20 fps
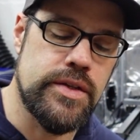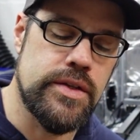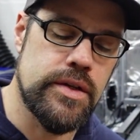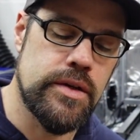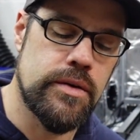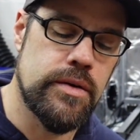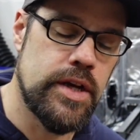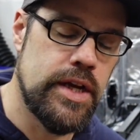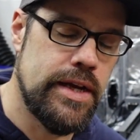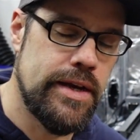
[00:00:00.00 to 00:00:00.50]

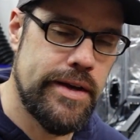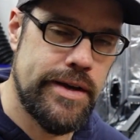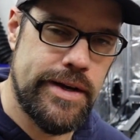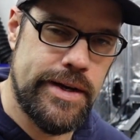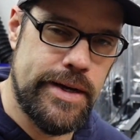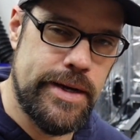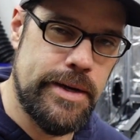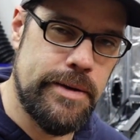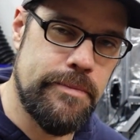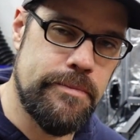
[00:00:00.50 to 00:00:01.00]
So
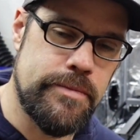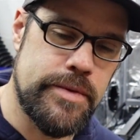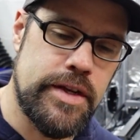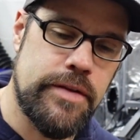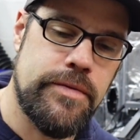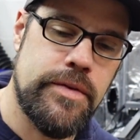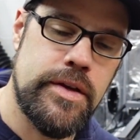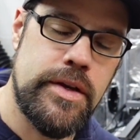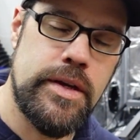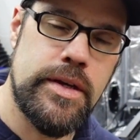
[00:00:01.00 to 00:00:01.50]
um,
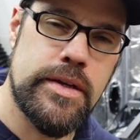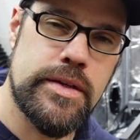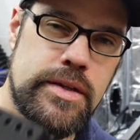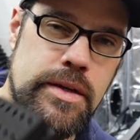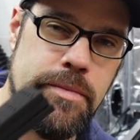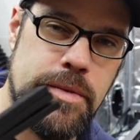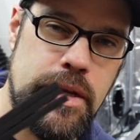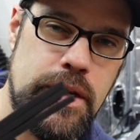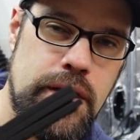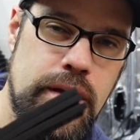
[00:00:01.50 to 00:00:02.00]
definitely
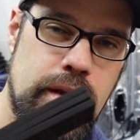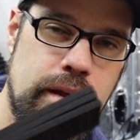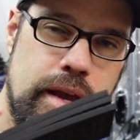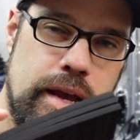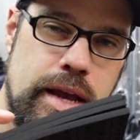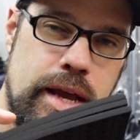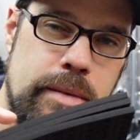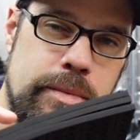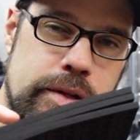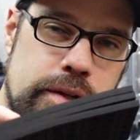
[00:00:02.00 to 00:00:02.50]
something
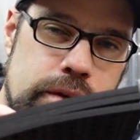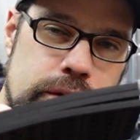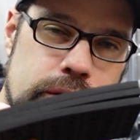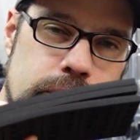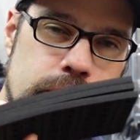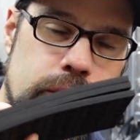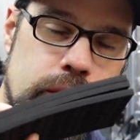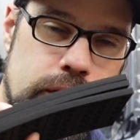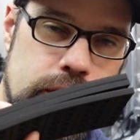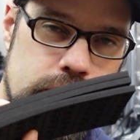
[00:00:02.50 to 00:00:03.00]
able to
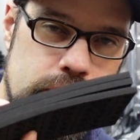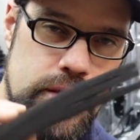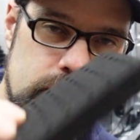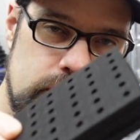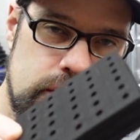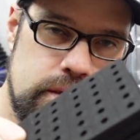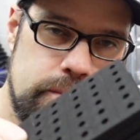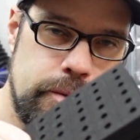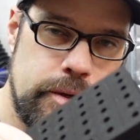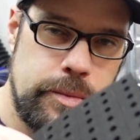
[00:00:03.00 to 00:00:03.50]
do on
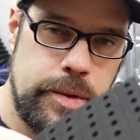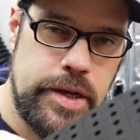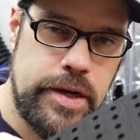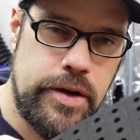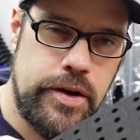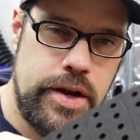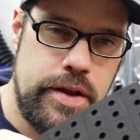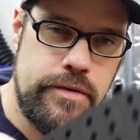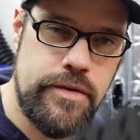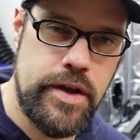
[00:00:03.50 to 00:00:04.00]
6
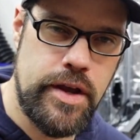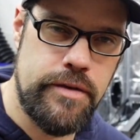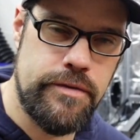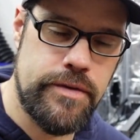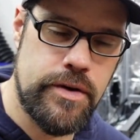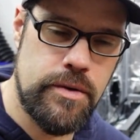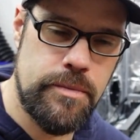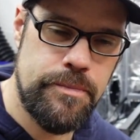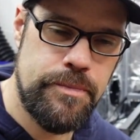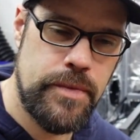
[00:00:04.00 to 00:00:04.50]
millimeter EVA
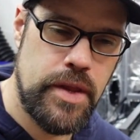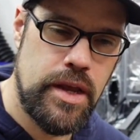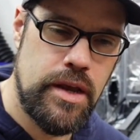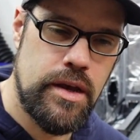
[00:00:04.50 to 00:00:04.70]
foam.